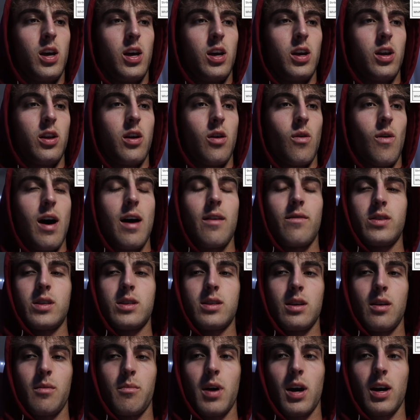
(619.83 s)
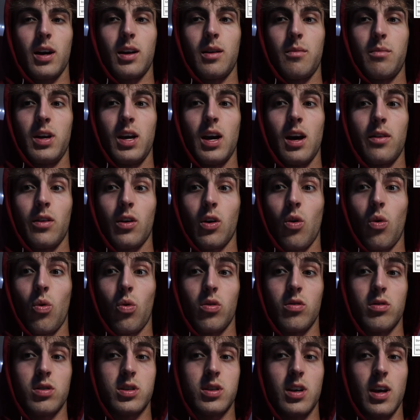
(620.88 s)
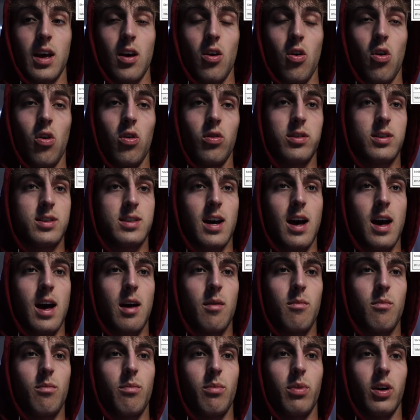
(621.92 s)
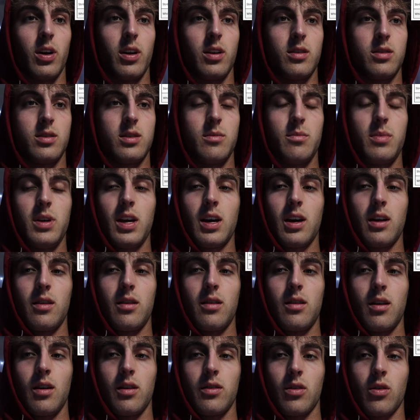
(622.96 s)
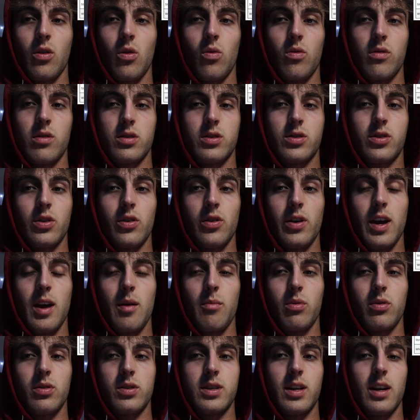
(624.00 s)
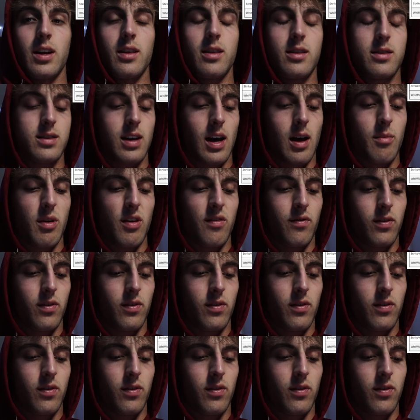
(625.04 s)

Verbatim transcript: you know, obviously I'm not going to be on the corners all the time, but to be on on the corners 38% of the time, I